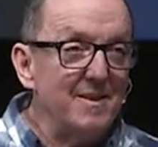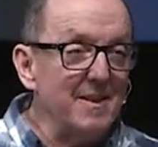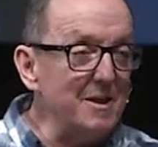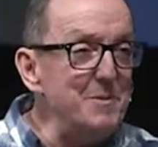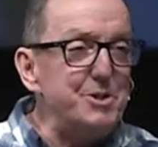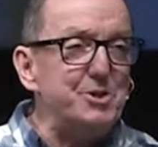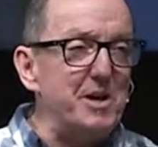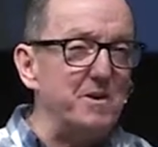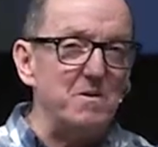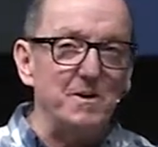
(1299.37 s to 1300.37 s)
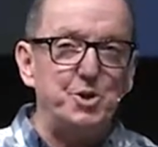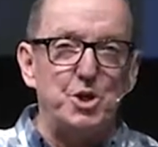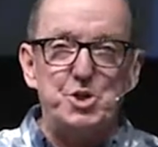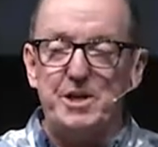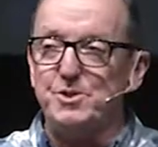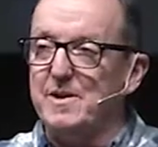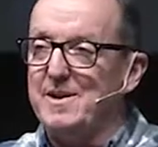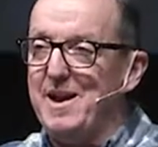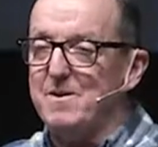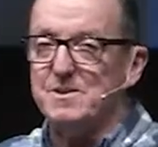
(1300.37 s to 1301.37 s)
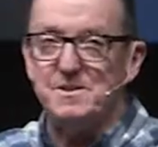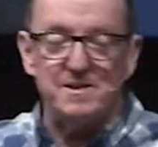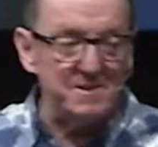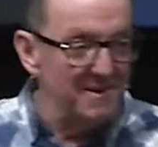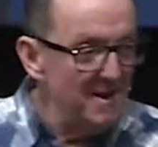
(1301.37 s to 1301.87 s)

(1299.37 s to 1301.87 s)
Like, let me just tell you early church history and heresies.